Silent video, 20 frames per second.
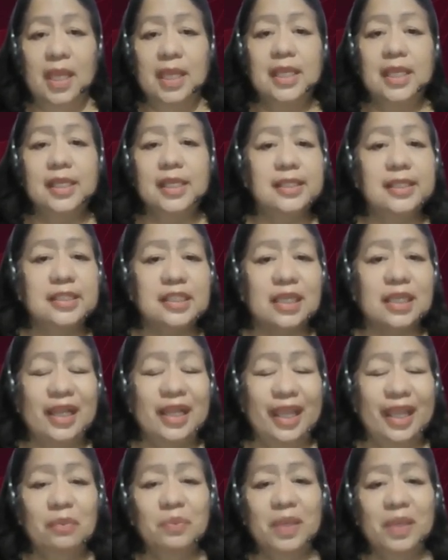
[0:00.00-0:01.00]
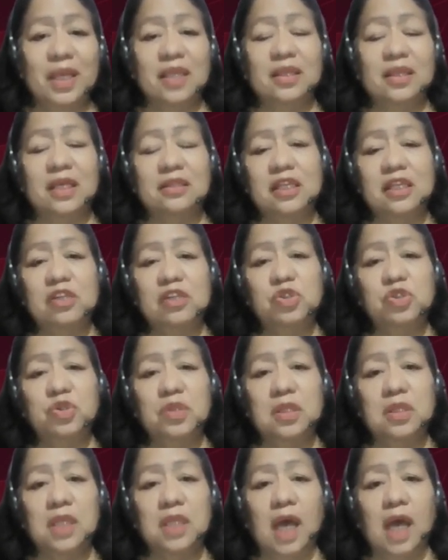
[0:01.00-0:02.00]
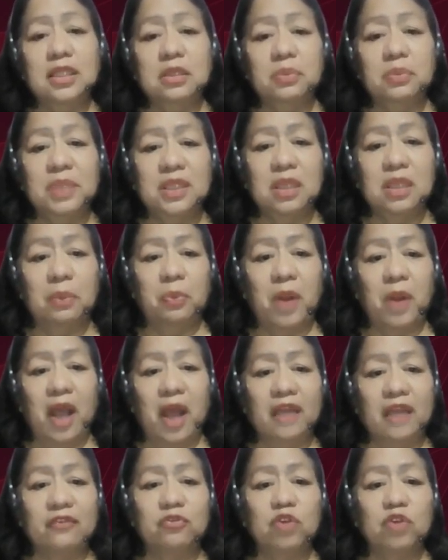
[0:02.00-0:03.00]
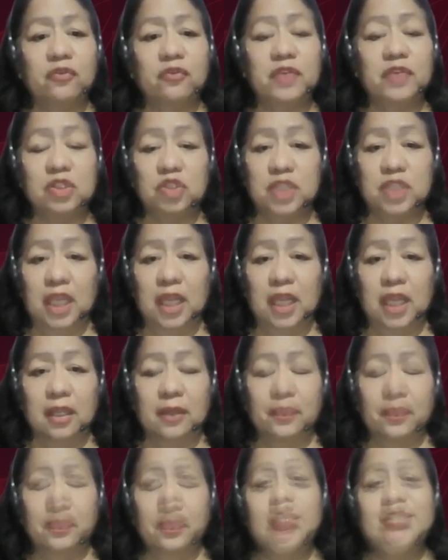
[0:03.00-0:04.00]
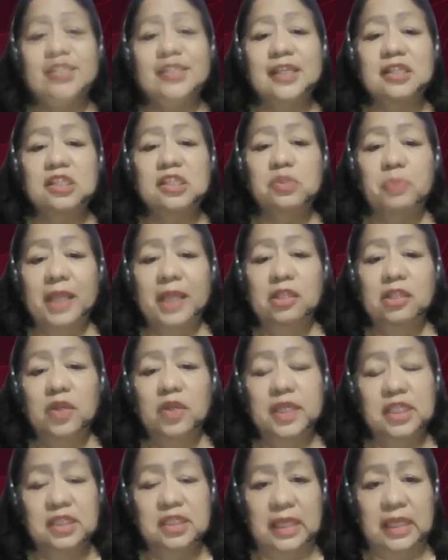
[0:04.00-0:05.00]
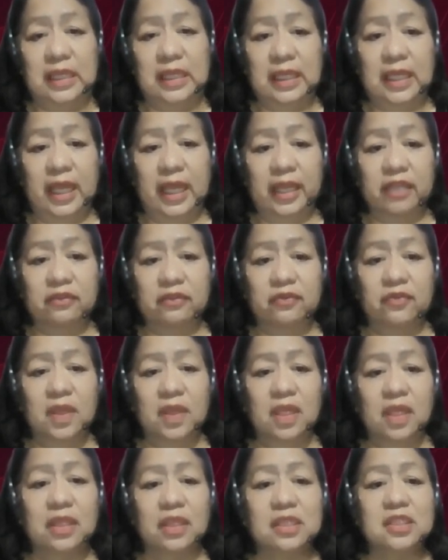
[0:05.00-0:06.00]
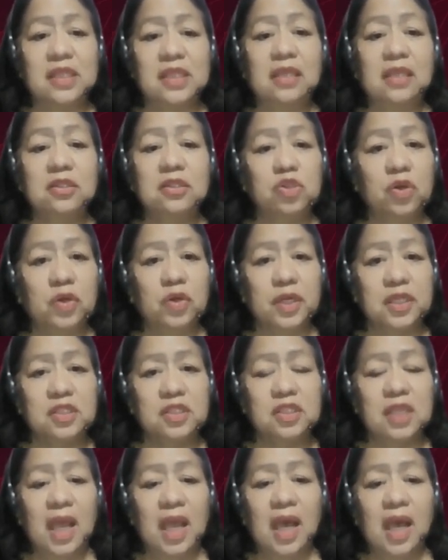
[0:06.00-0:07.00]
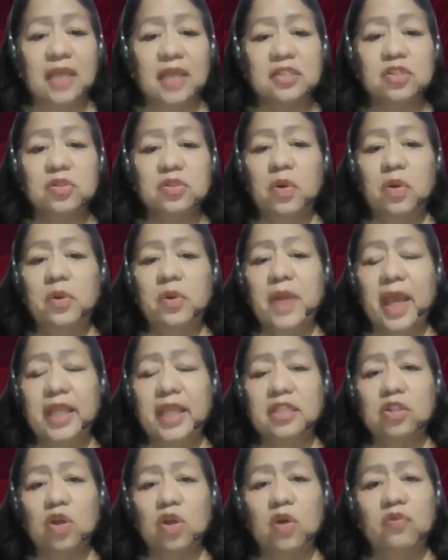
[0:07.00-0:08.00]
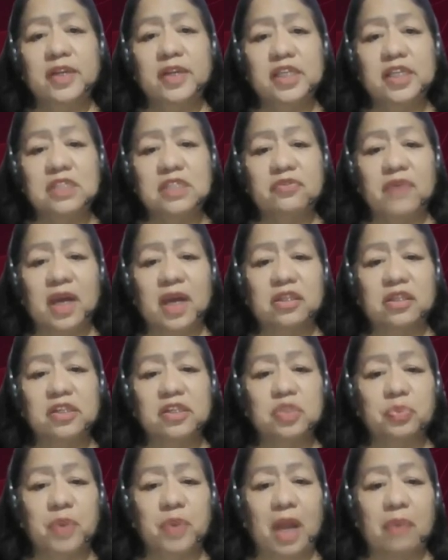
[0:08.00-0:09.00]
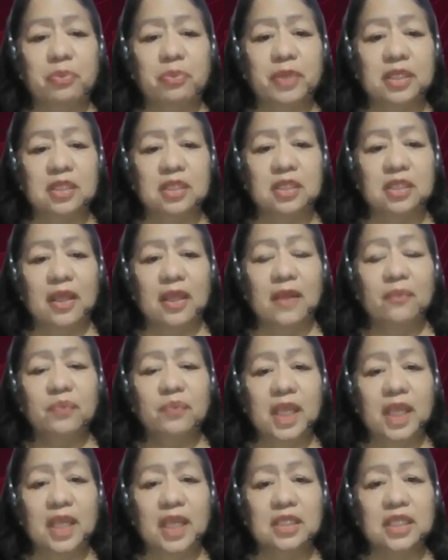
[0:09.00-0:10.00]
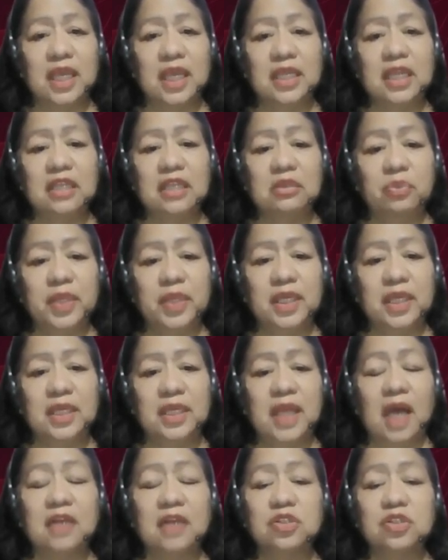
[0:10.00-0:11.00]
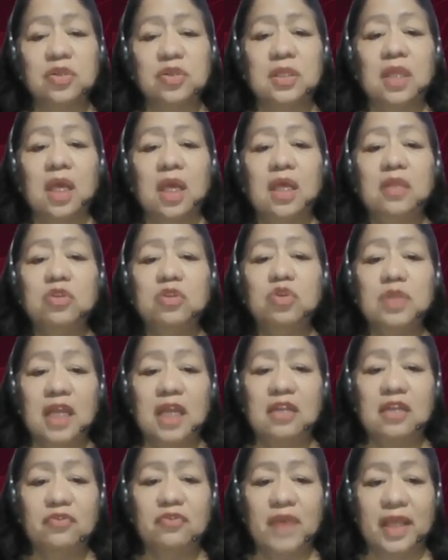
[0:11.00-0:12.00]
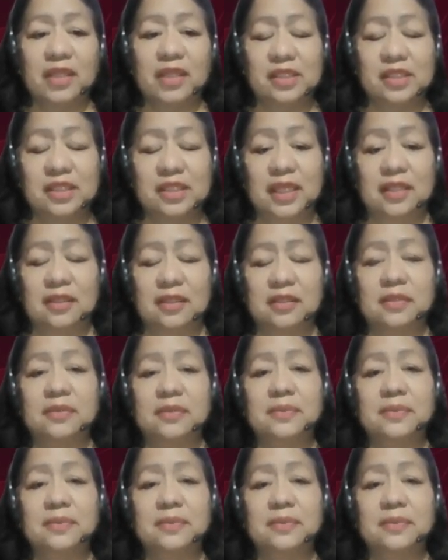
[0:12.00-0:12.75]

He is claiming that he should not be deprived of his share. Since Pedro is still alive, the son George has no right over his father's property and cannot bring an action to nullify the sale.